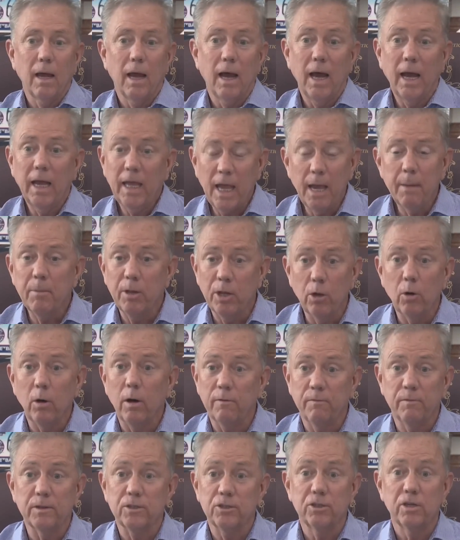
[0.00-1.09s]
I came in the
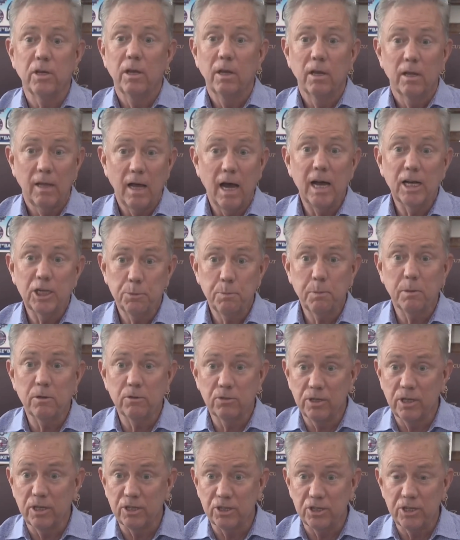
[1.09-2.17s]
office. The
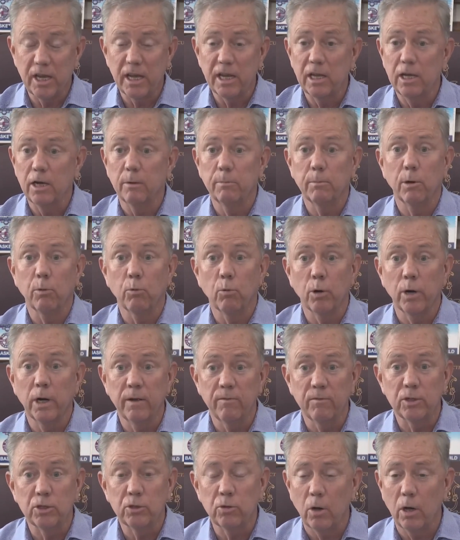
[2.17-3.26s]
hospitals and the state government weren't
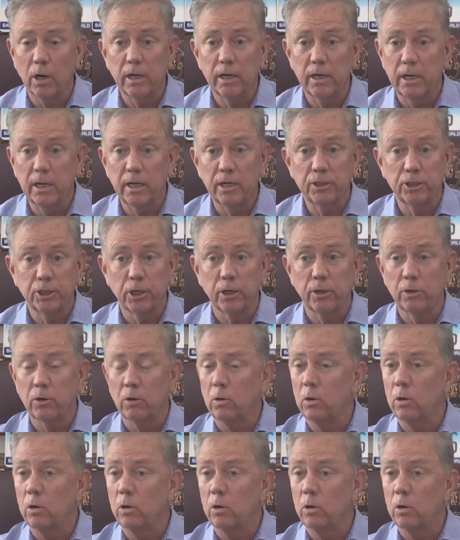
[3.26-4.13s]
even talking to each other.